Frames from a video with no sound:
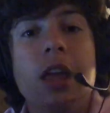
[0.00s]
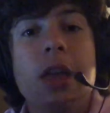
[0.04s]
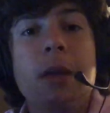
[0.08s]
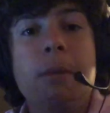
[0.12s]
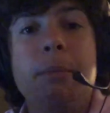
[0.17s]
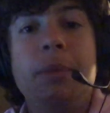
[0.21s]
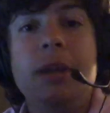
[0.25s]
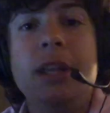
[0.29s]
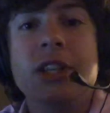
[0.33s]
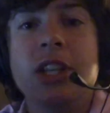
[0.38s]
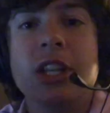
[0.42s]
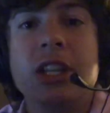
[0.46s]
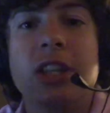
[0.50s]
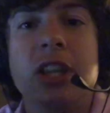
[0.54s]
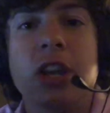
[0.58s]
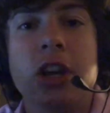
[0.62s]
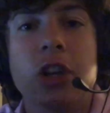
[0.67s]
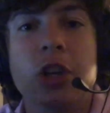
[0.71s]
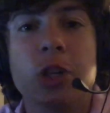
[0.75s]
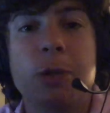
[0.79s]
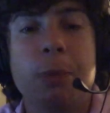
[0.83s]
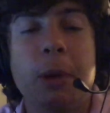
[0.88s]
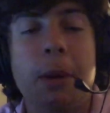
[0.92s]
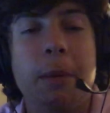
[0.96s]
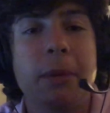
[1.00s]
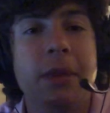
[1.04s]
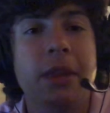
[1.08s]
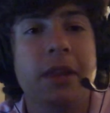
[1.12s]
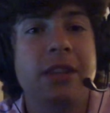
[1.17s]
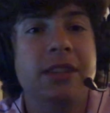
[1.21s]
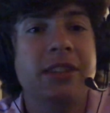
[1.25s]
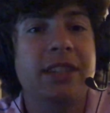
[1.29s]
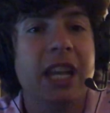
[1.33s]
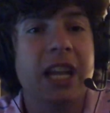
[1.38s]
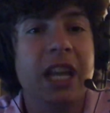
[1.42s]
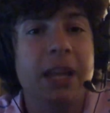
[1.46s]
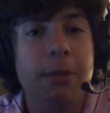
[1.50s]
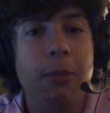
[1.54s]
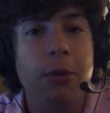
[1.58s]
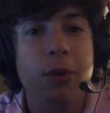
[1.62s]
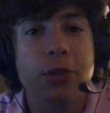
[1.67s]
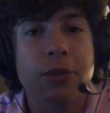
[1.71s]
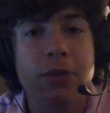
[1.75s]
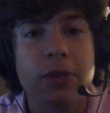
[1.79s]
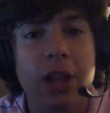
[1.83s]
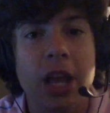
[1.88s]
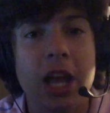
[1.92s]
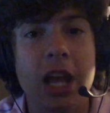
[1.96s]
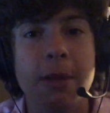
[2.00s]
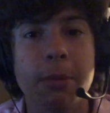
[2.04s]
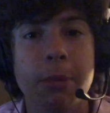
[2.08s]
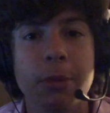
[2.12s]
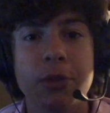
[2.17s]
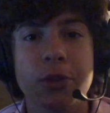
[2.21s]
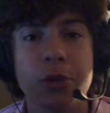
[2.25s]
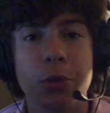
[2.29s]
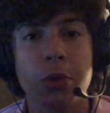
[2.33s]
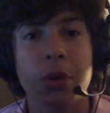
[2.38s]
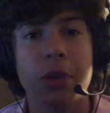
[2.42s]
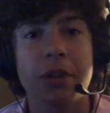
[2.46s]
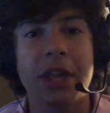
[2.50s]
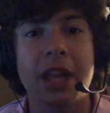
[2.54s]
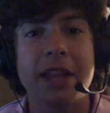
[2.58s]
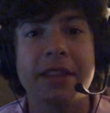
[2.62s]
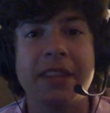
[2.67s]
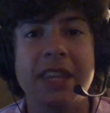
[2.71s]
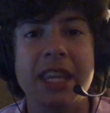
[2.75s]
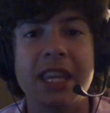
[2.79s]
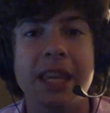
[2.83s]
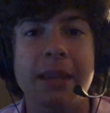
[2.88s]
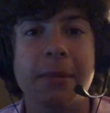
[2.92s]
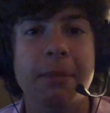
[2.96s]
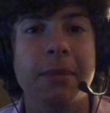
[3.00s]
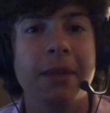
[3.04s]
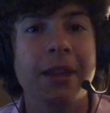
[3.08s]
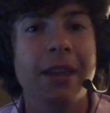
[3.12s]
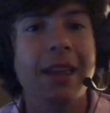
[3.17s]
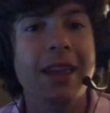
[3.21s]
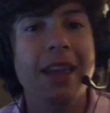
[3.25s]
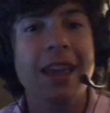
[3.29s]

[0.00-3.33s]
PJ Tucker is probably the second most reliable dude on that team.